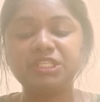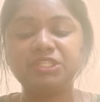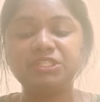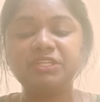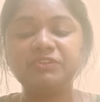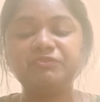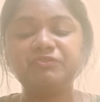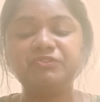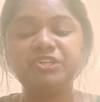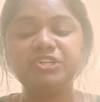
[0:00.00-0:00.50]

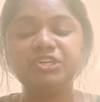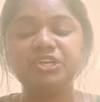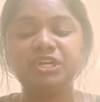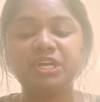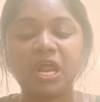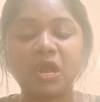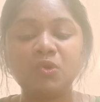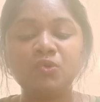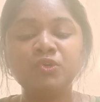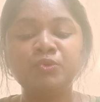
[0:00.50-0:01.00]
different
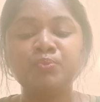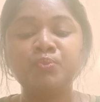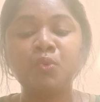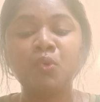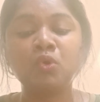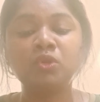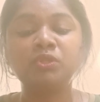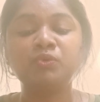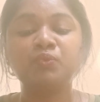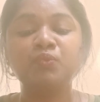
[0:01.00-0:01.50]
crowd
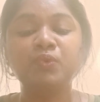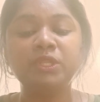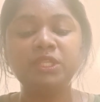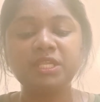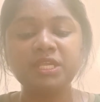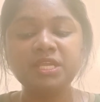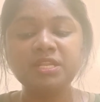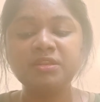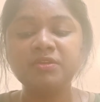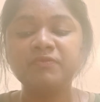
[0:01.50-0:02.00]
both
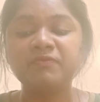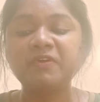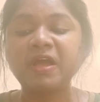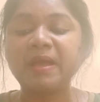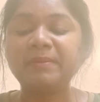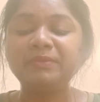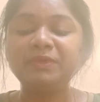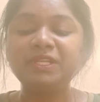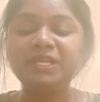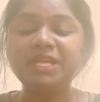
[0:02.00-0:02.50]
within
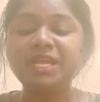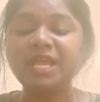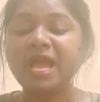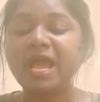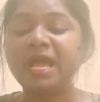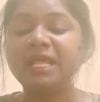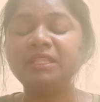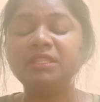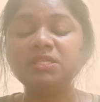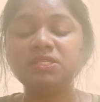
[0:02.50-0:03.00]
family
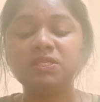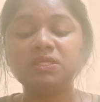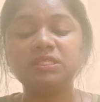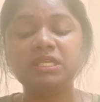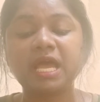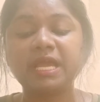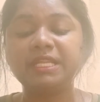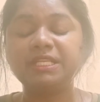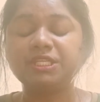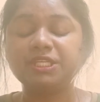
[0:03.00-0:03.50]
and the
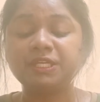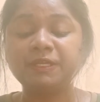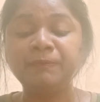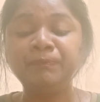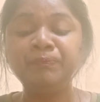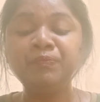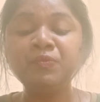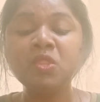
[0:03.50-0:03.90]
society.